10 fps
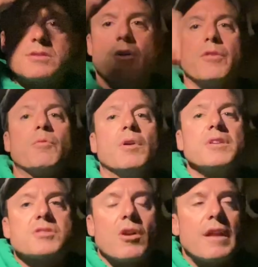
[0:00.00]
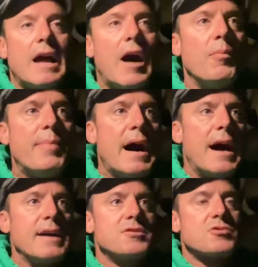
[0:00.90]
So that really started out
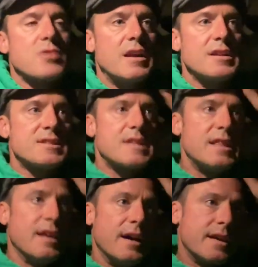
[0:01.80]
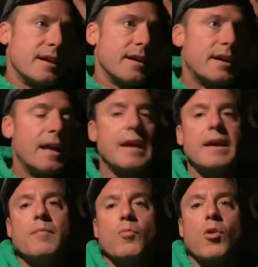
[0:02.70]
by just trying to see, like, can I
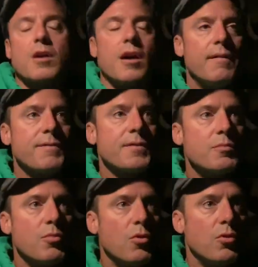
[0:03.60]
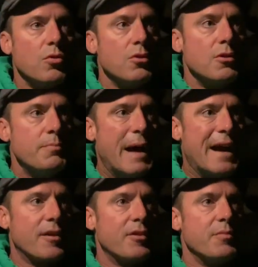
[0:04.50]
get more comfortable
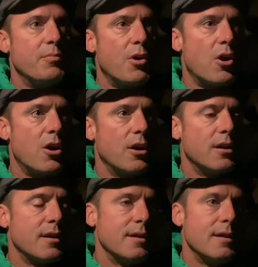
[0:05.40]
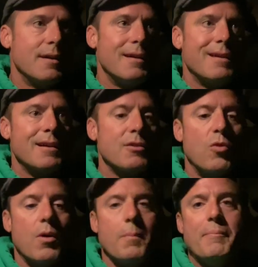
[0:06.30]
back under the bar,
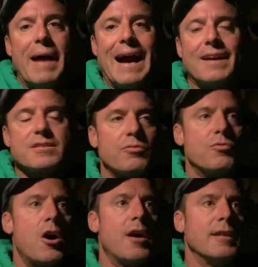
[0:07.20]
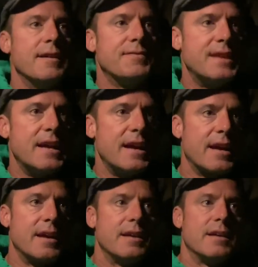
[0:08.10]
going back to raw
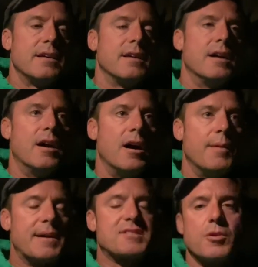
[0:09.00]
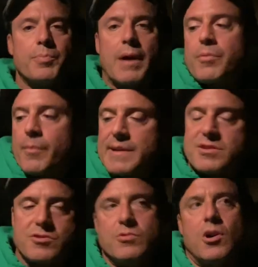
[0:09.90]
lifting. I'll still probably put my
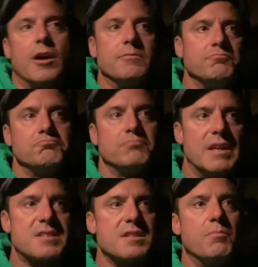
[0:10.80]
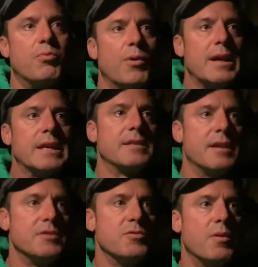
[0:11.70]
suit on at some point
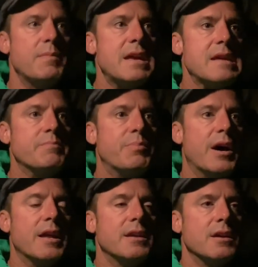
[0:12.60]
and do a meet, but